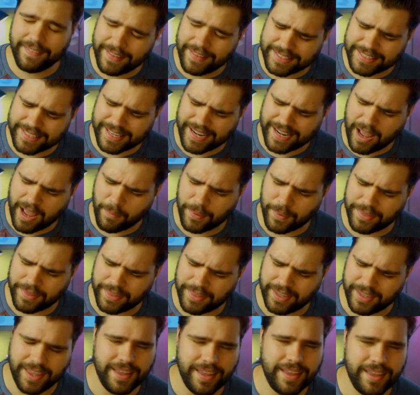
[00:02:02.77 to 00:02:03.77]
and let's get on with
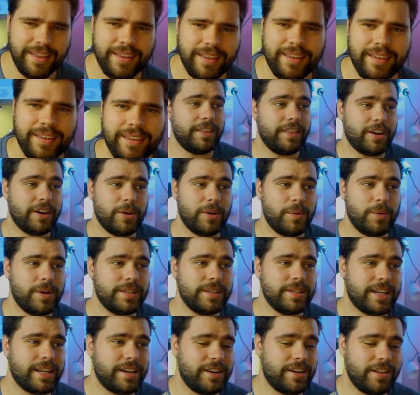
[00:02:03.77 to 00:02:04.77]
it there I
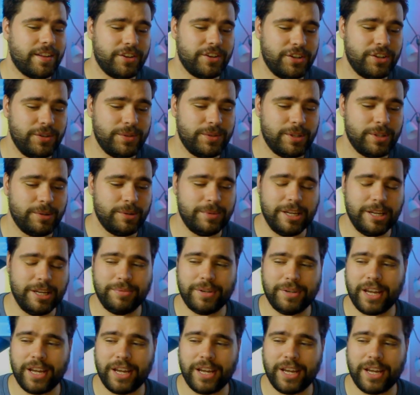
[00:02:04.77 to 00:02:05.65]
was on another YouTube deep